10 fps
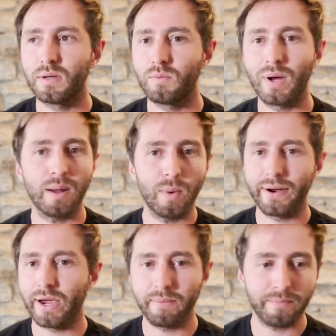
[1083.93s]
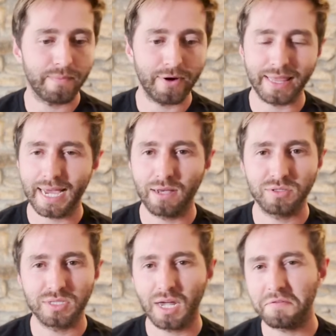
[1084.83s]
When I'm wearing it around the house
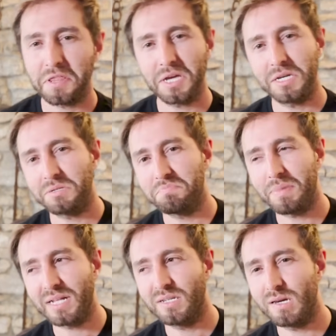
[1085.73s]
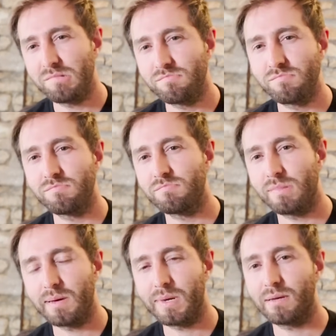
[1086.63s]
and stuff, I think it's better,
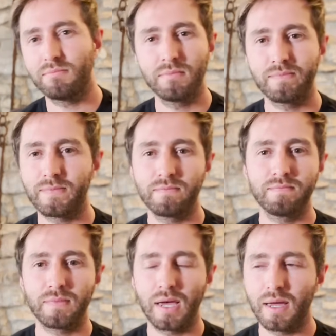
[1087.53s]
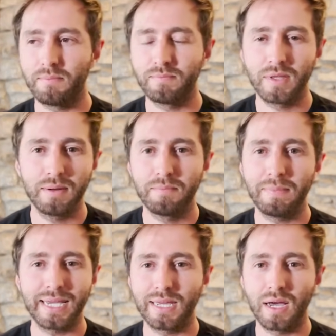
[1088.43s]
maybe.
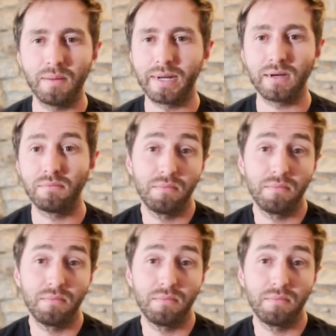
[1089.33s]
Making it up now.